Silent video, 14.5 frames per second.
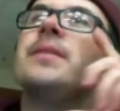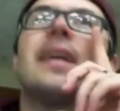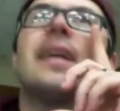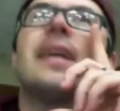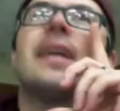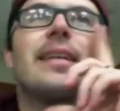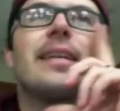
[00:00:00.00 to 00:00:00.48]

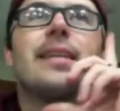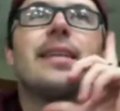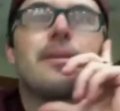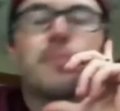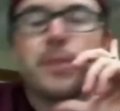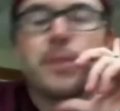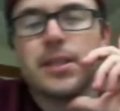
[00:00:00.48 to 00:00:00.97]
and I
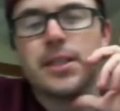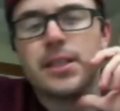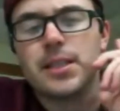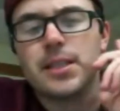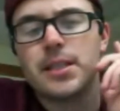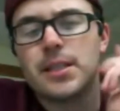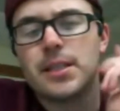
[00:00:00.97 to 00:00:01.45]
didn't
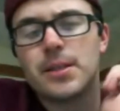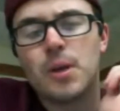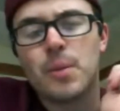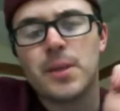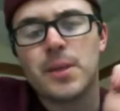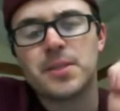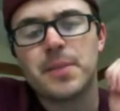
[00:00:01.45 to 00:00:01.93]
really
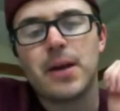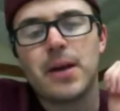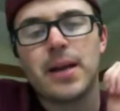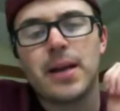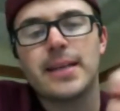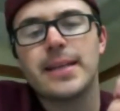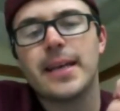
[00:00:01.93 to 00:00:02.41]
know much
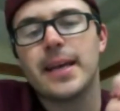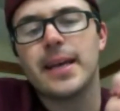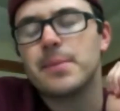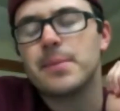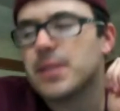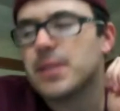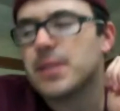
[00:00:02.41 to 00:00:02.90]
about Ed
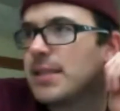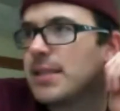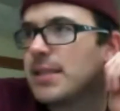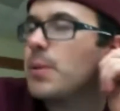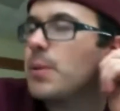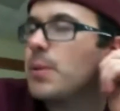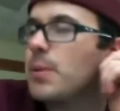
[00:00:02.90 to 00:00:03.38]
Camps, and I
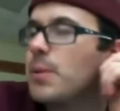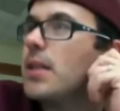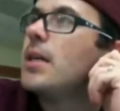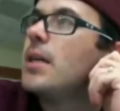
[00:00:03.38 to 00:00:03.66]
said, well,